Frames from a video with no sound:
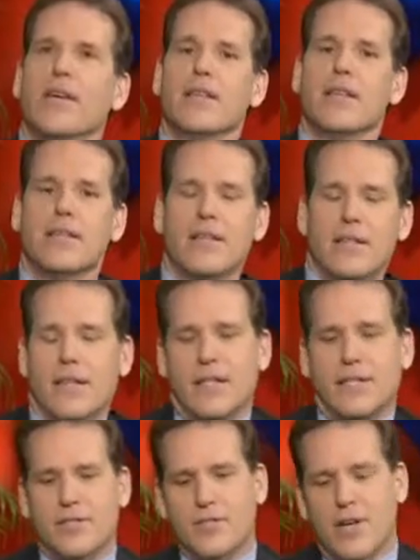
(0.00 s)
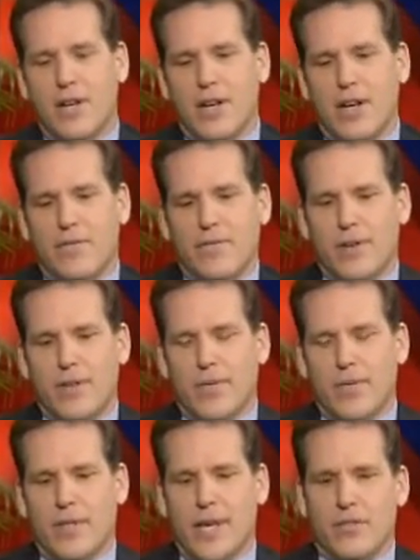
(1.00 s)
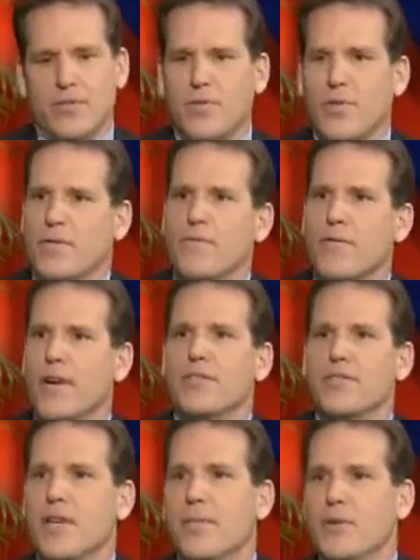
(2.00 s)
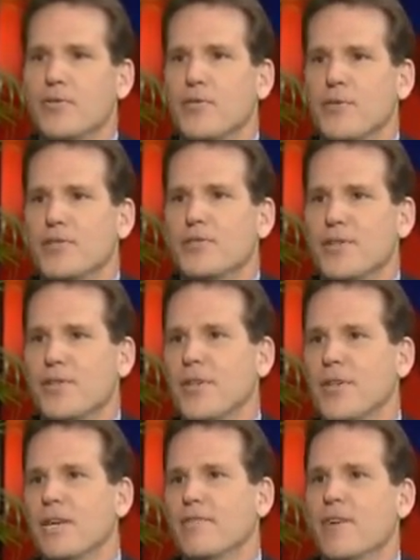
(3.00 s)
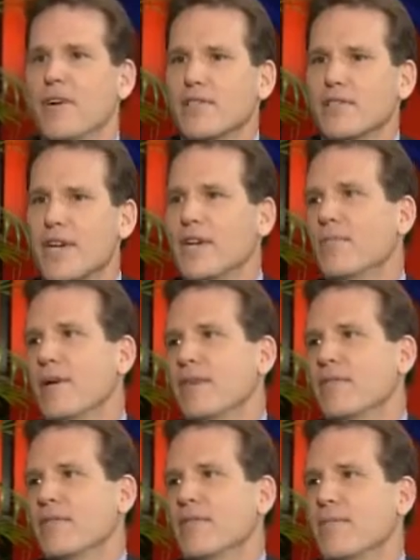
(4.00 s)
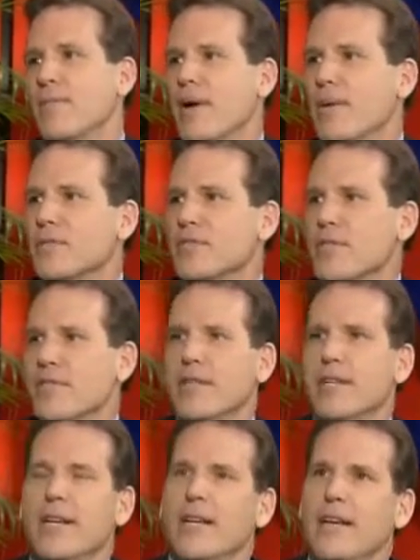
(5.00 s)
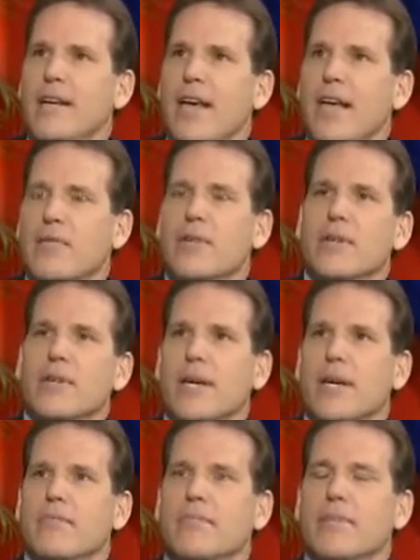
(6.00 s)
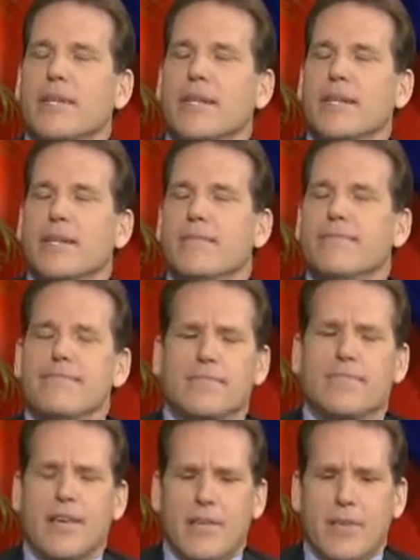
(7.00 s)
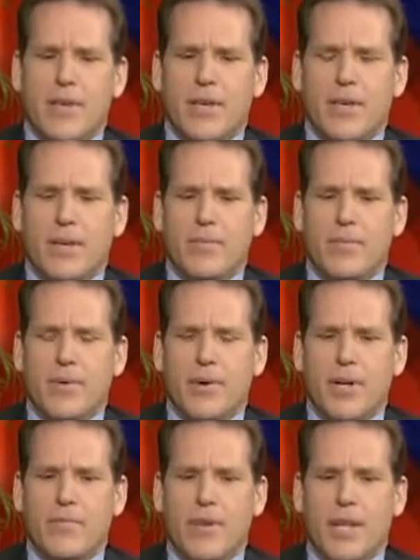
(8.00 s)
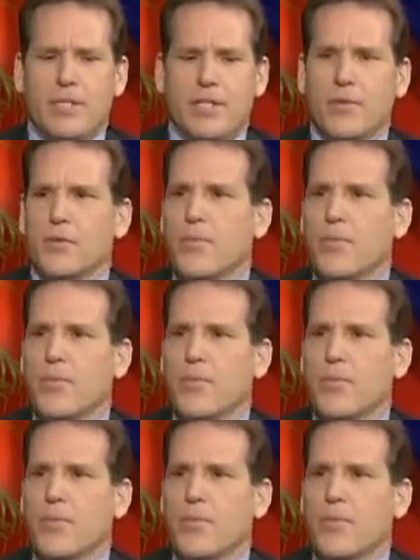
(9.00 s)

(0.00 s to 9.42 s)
I think that it started off really with that sort of fresh, I'm a new Christian thing and very excited about the promise of it. And it really uh, um, gave me a point of realizing there was